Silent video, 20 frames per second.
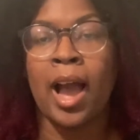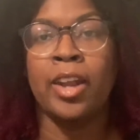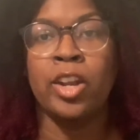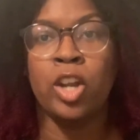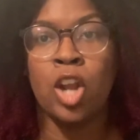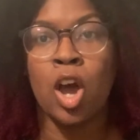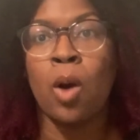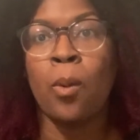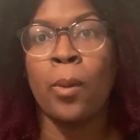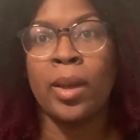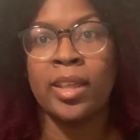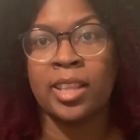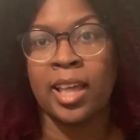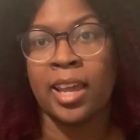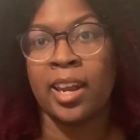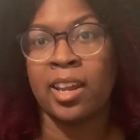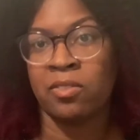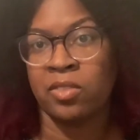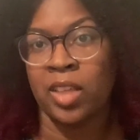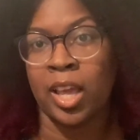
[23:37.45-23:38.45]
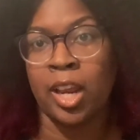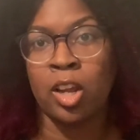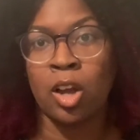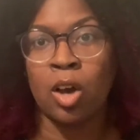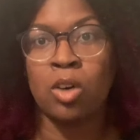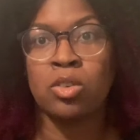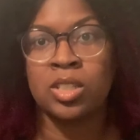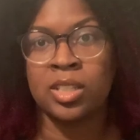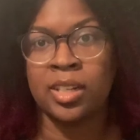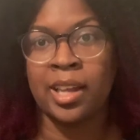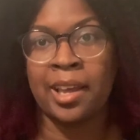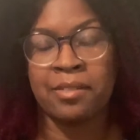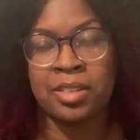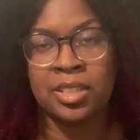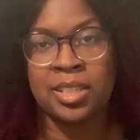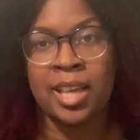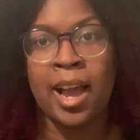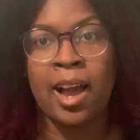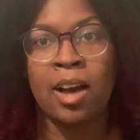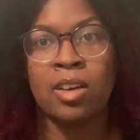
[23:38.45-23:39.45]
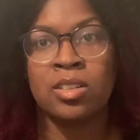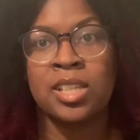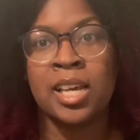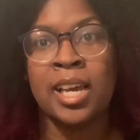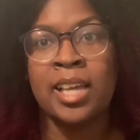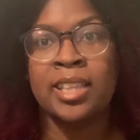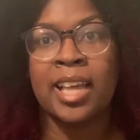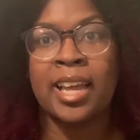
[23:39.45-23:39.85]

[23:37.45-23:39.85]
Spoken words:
knowing that if they go to David's house,